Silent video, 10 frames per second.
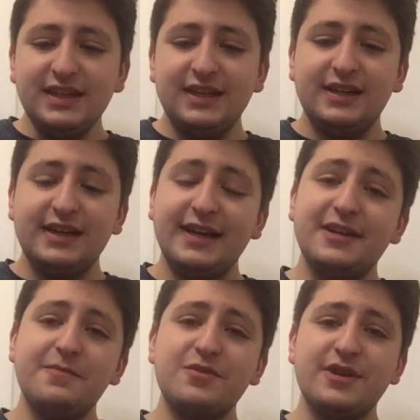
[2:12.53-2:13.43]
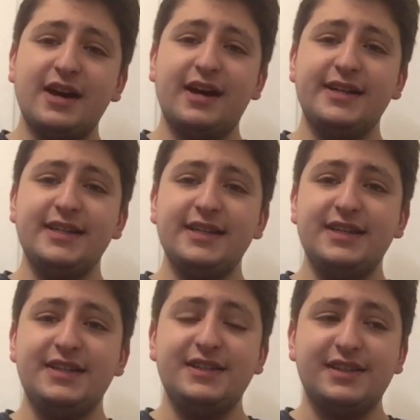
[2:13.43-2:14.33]
At number 9
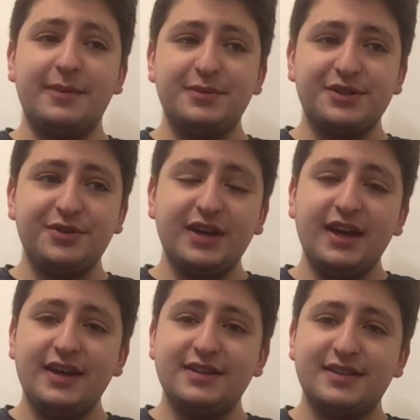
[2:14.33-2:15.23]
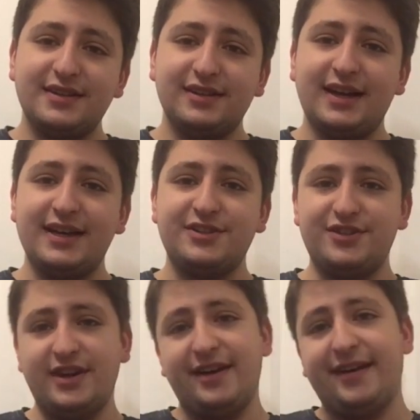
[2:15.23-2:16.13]
is Episode 8, The Last
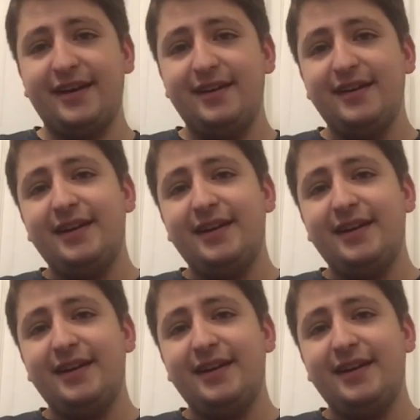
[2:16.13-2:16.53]
Jedi.